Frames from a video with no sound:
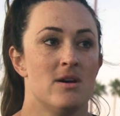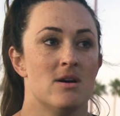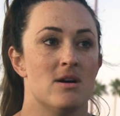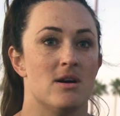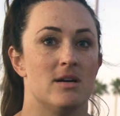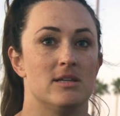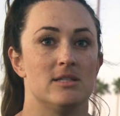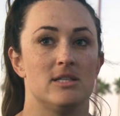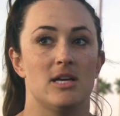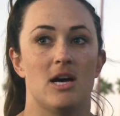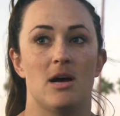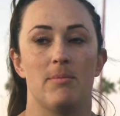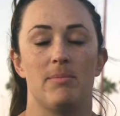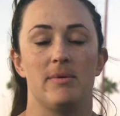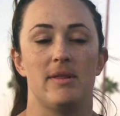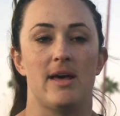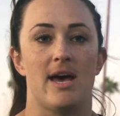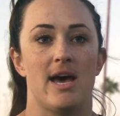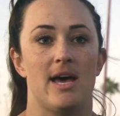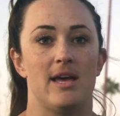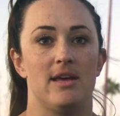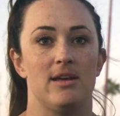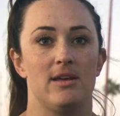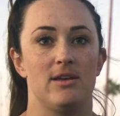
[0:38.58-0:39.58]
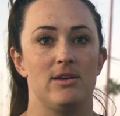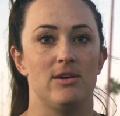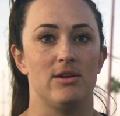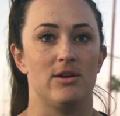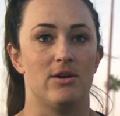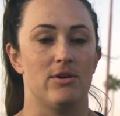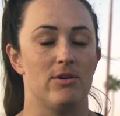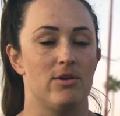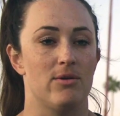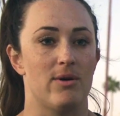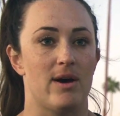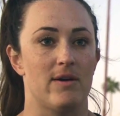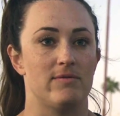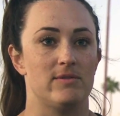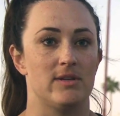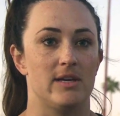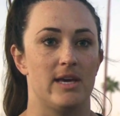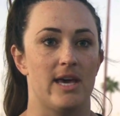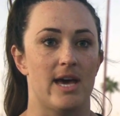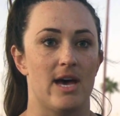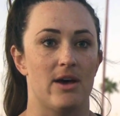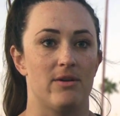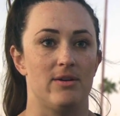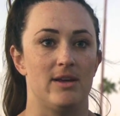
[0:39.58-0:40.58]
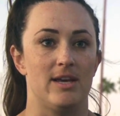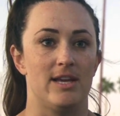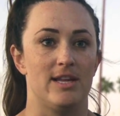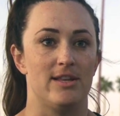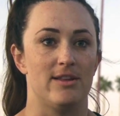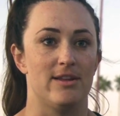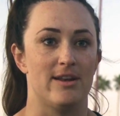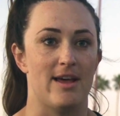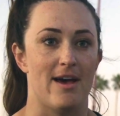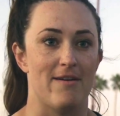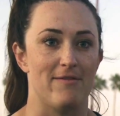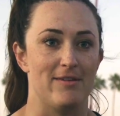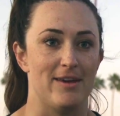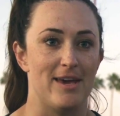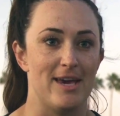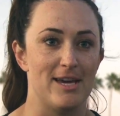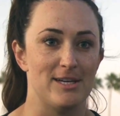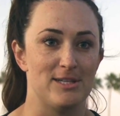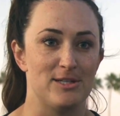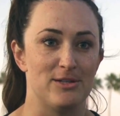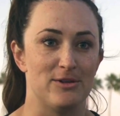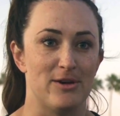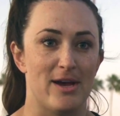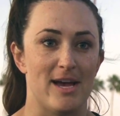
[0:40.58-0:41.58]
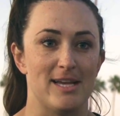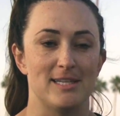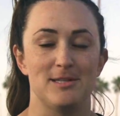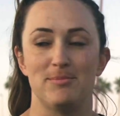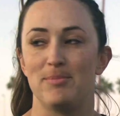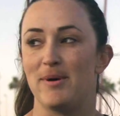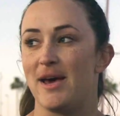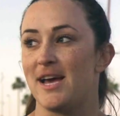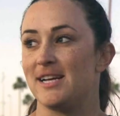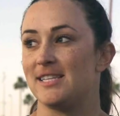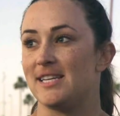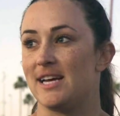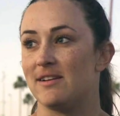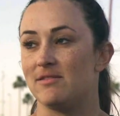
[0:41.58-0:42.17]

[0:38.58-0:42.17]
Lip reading: On top of that, you have to count in the navigational aspect.